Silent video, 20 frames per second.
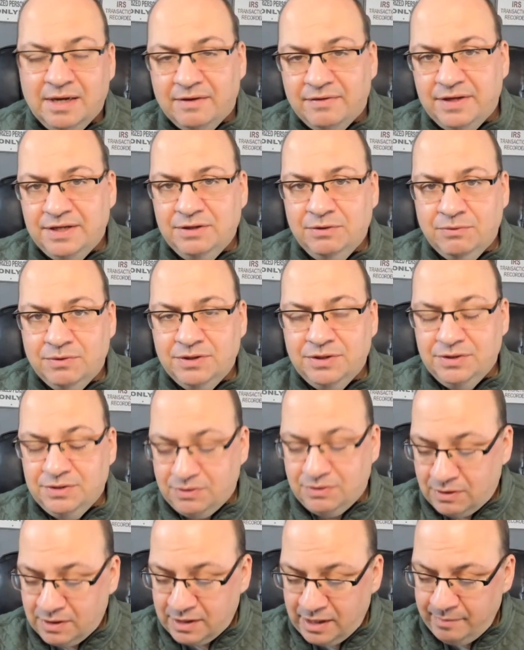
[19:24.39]
these horses
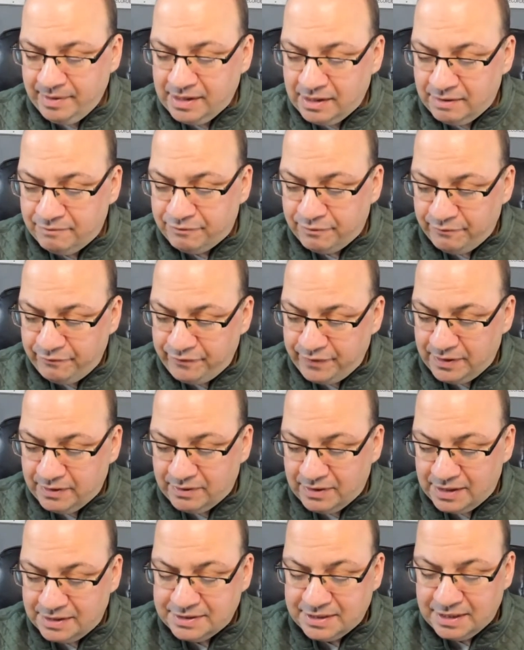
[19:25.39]
are coming up from
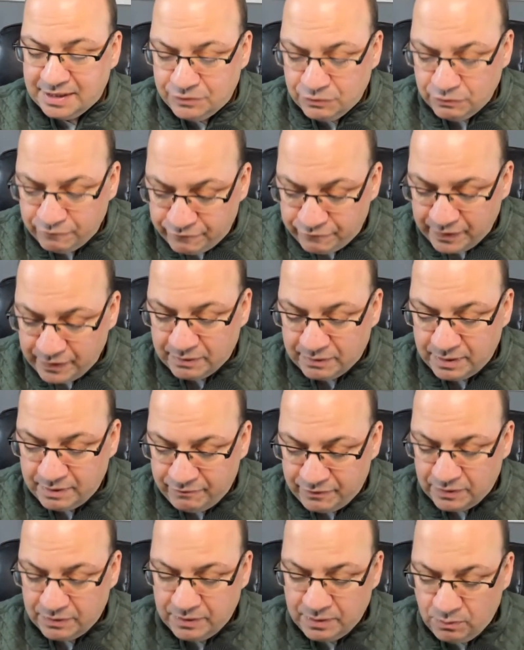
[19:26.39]
fairgrounds and do very
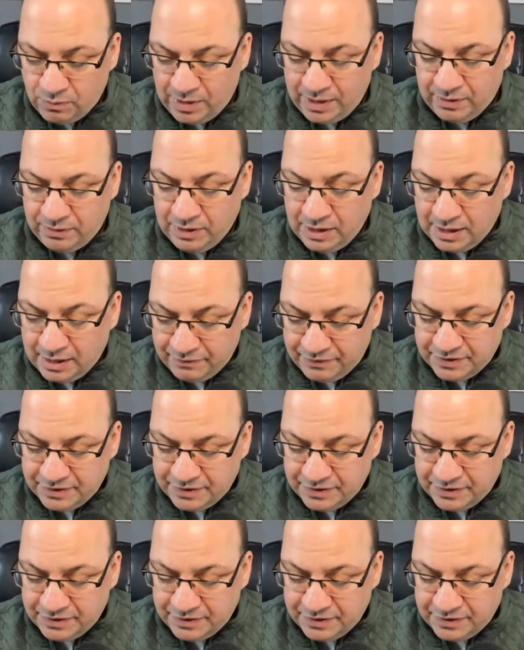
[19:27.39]
very well